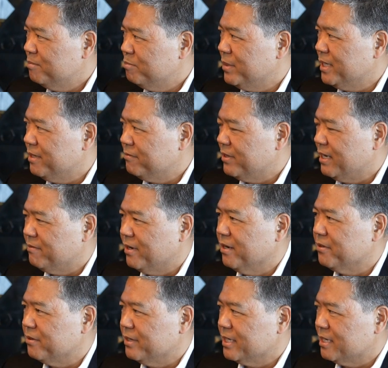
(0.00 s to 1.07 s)
But if you have
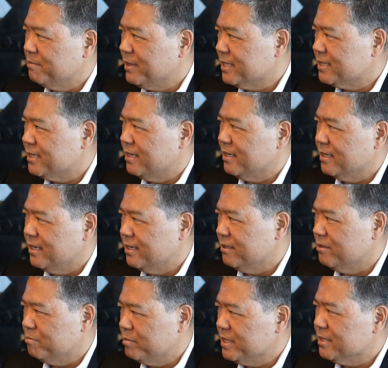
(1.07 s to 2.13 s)
other income outside of that,
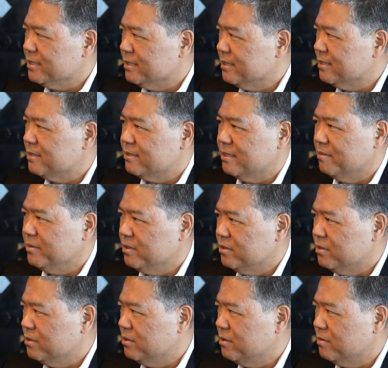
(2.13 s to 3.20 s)
either business,
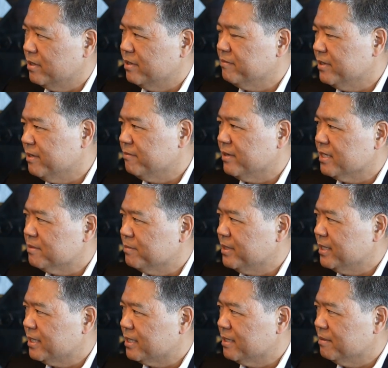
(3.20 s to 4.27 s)
W-2, or even investment
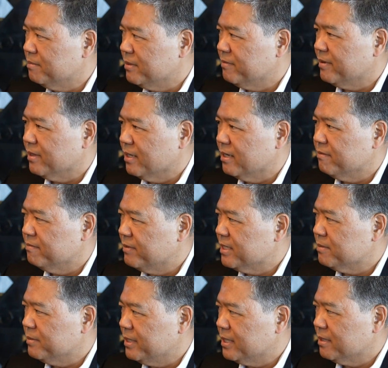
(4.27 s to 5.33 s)
income, if you have a lot of
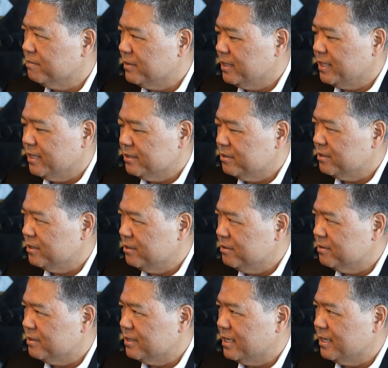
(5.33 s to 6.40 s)
investment income, then yes, you can
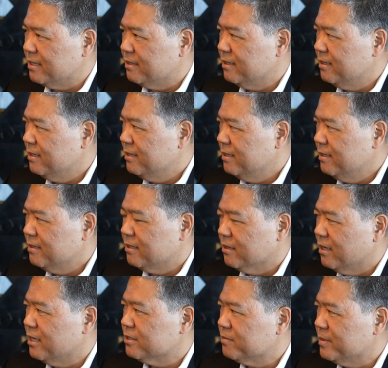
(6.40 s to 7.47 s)
use the
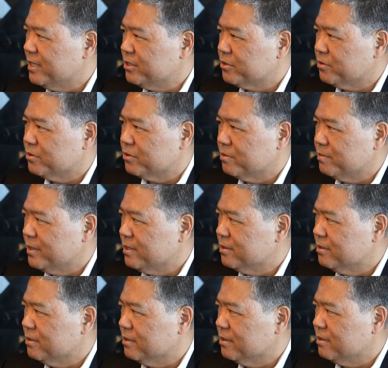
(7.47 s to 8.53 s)
loss from that short-term
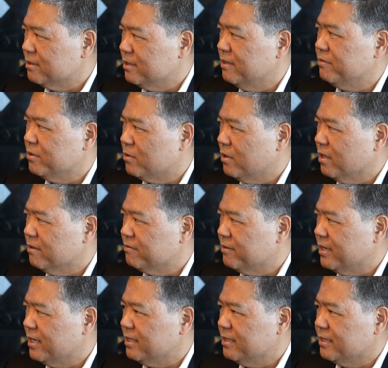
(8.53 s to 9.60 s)
rental if you
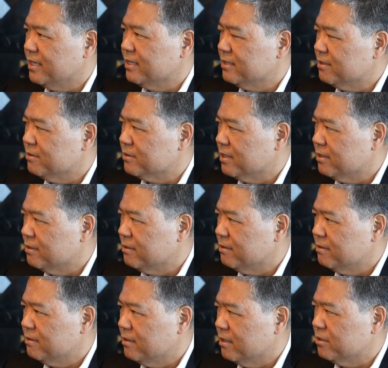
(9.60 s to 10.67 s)
qualify against those
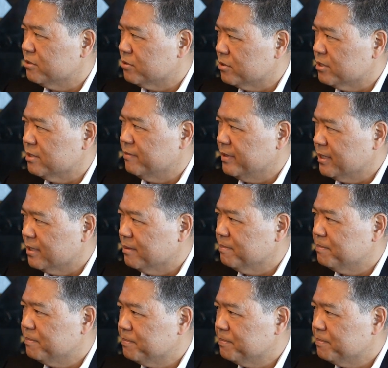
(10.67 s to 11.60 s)
other sources of income.